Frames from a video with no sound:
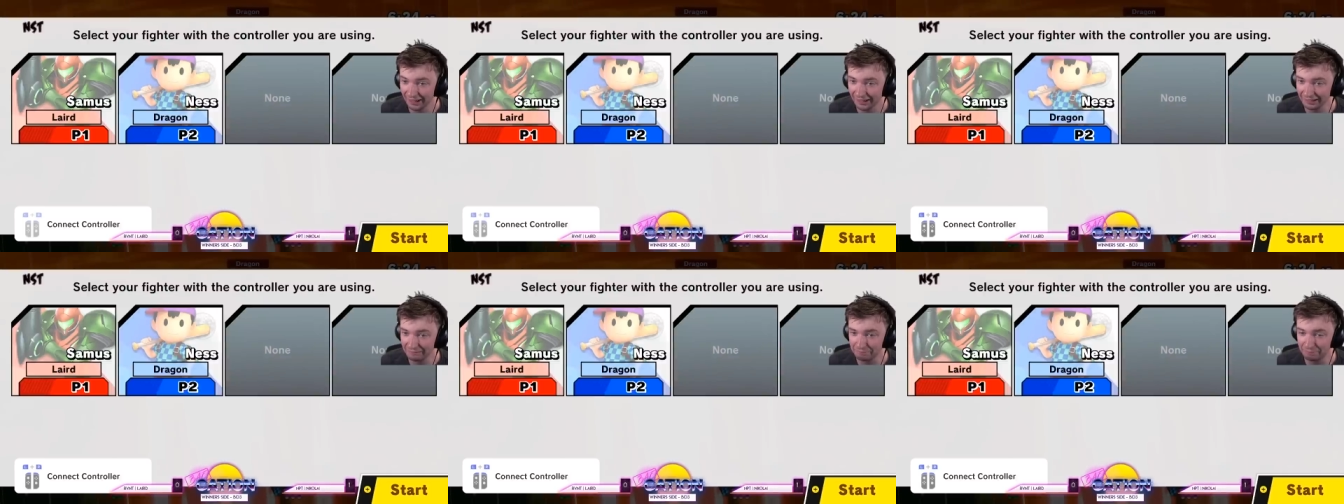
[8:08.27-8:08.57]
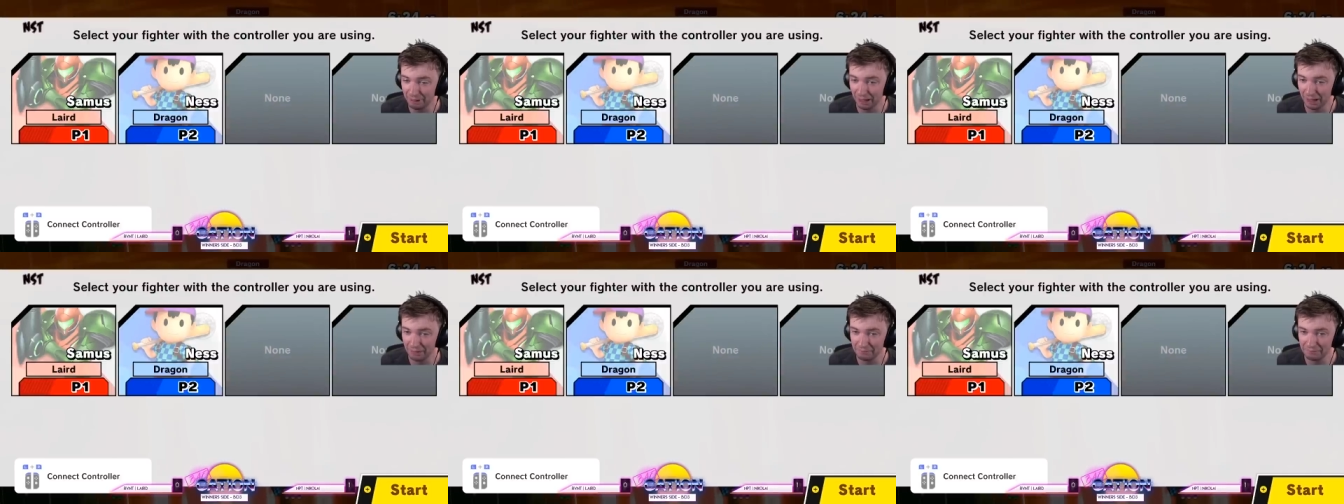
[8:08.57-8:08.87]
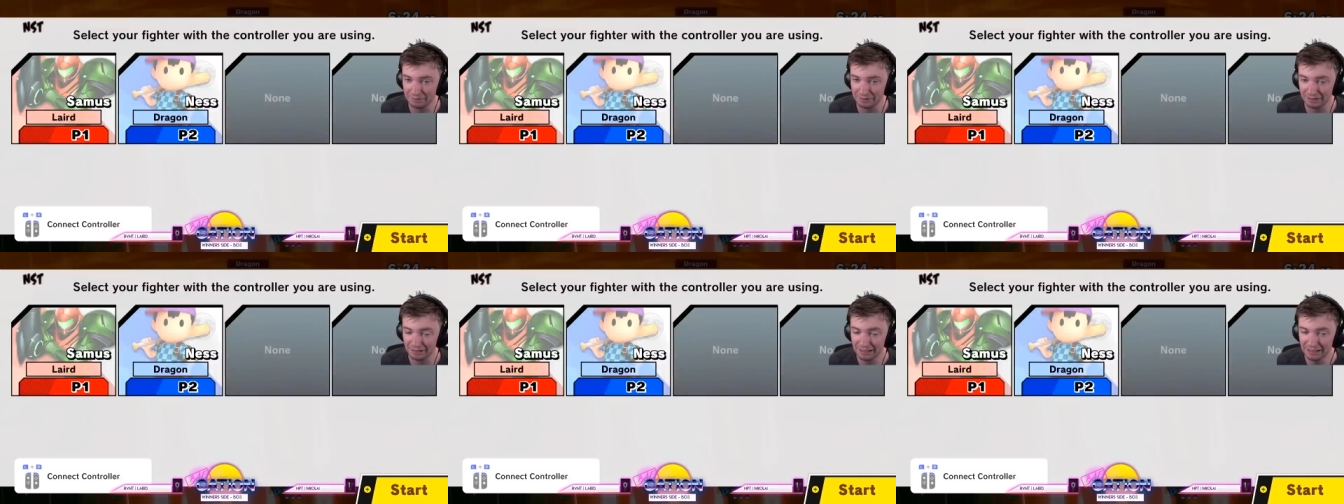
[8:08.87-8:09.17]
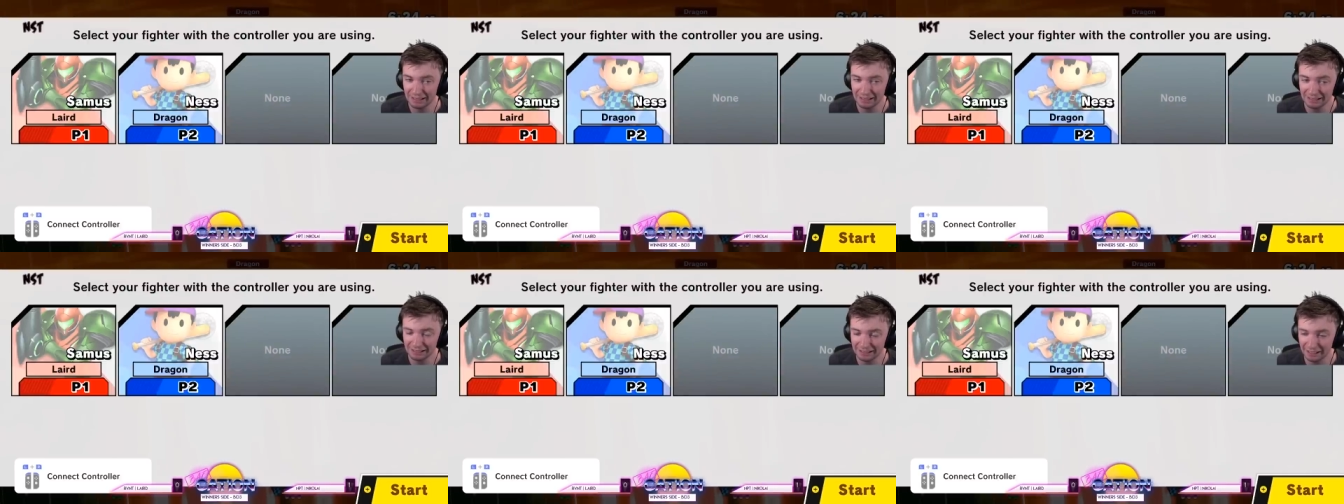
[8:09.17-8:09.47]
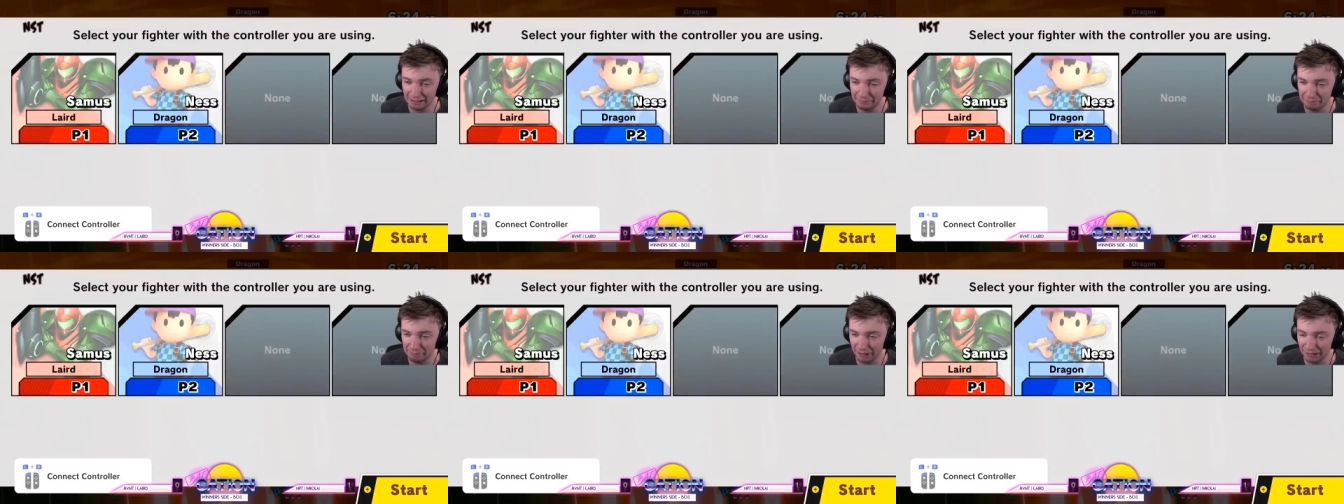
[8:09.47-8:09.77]
they pumped.
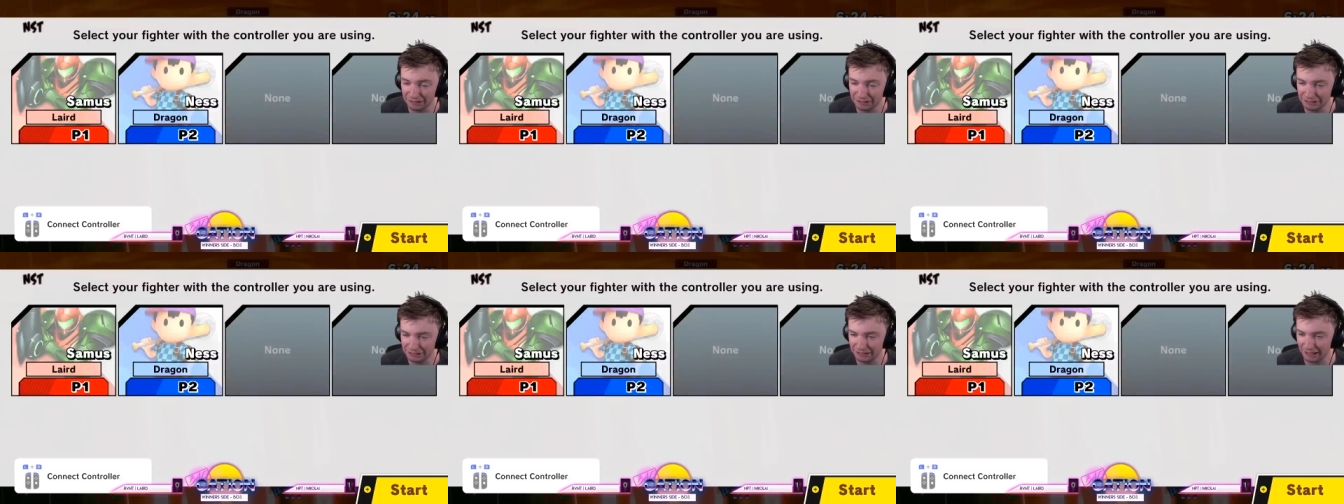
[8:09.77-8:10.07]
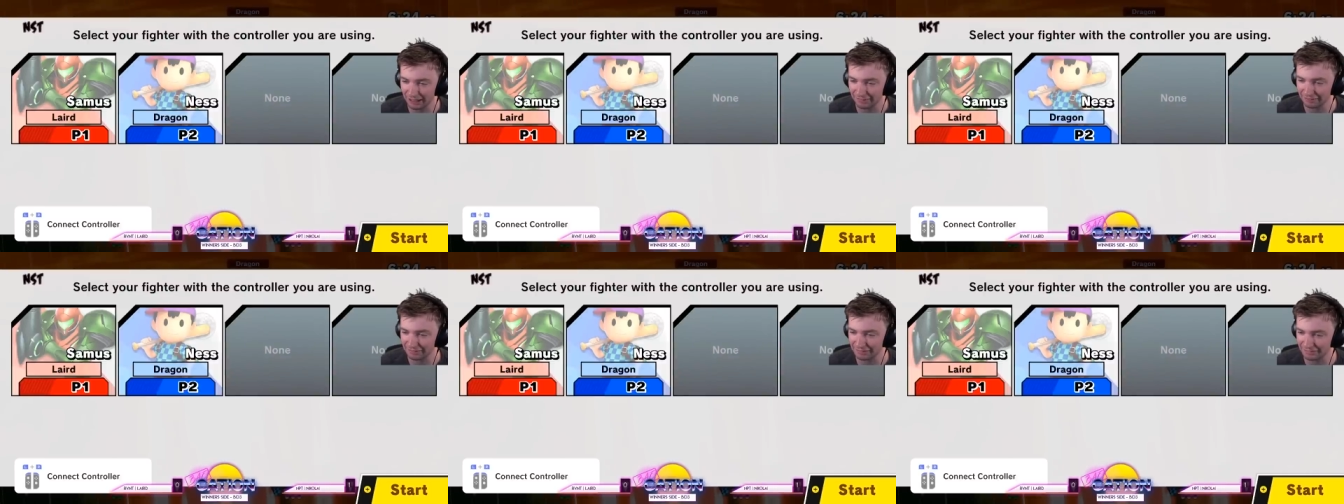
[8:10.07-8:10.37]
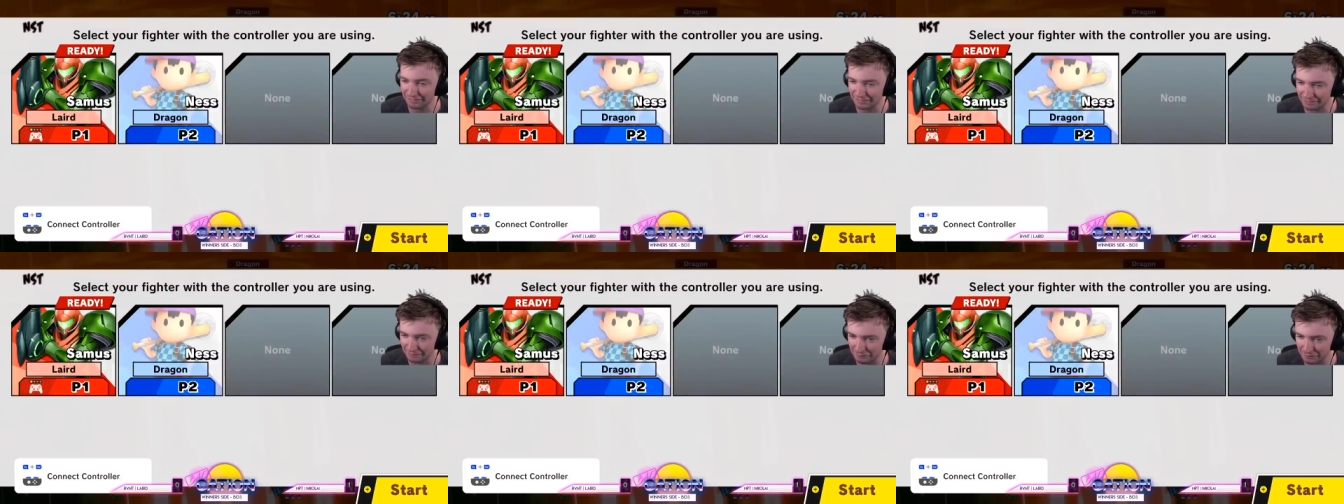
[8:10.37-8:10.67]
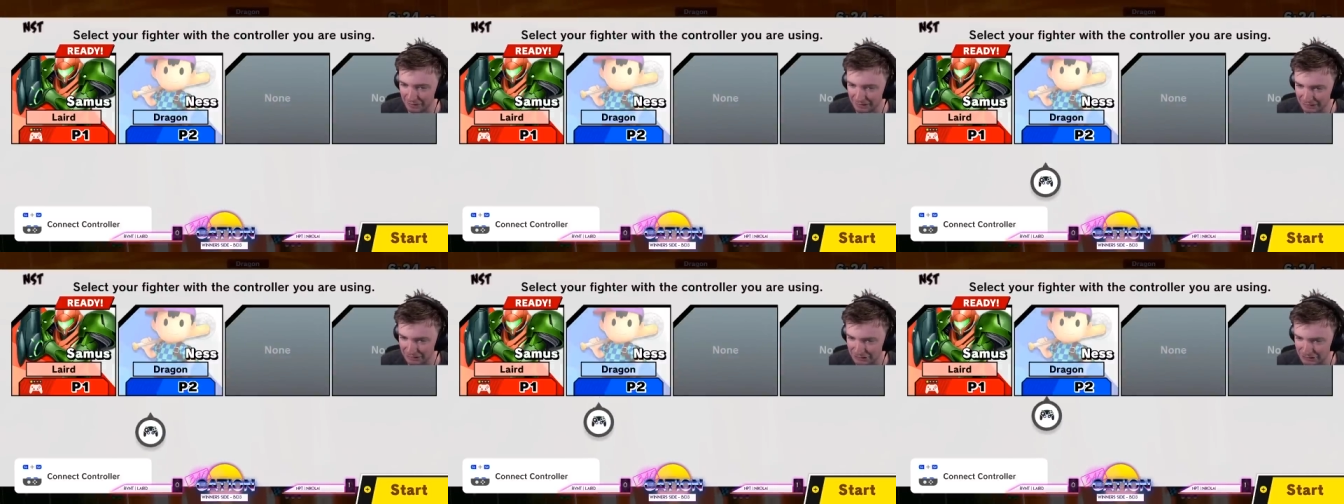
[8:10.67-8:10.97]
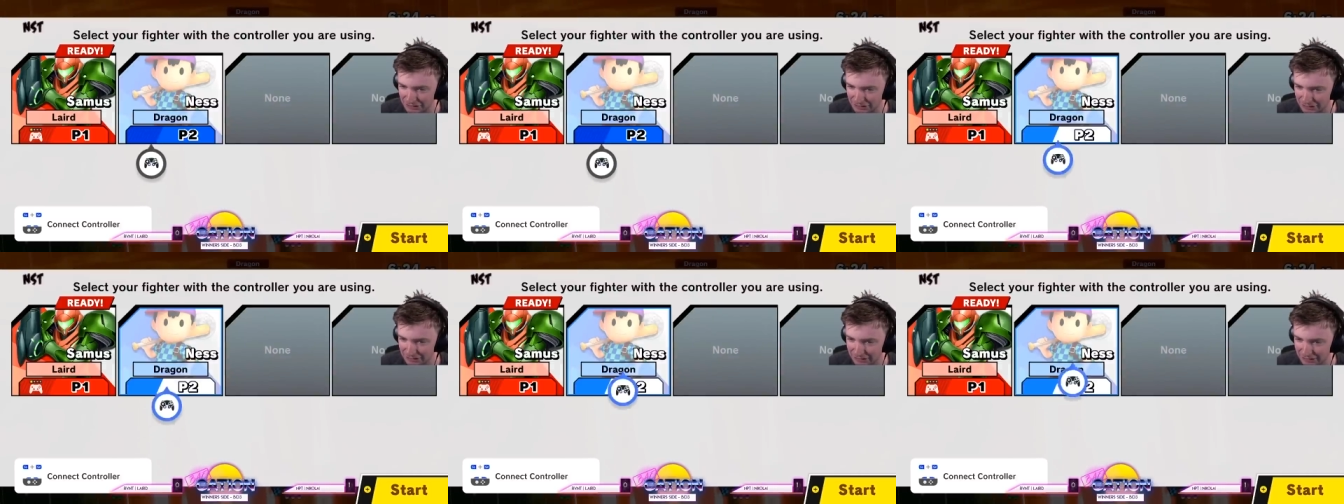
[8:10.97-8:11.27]
They punched out the
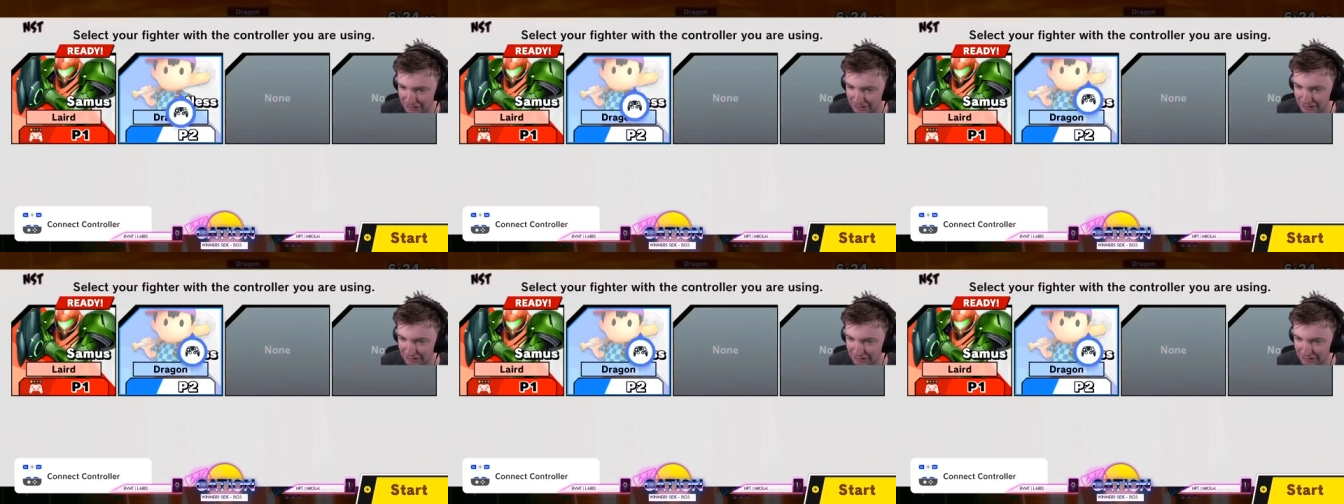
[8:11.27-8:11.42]
switch.